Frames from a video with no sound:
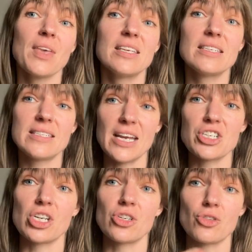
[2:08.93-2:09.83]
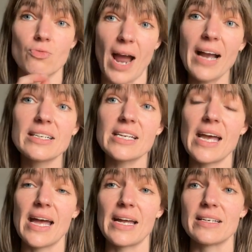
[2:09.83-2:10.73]
station direct
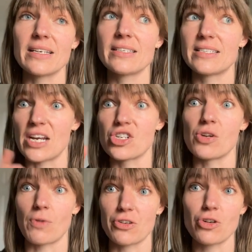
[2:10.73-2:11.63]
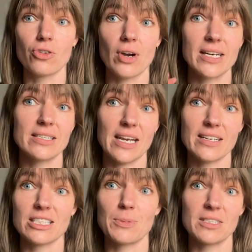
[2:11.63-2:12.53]
and station retrograde
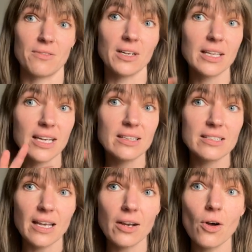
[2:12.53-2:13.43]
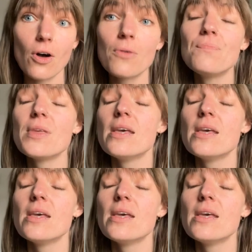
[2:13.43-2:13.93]
days specifically in the cycle.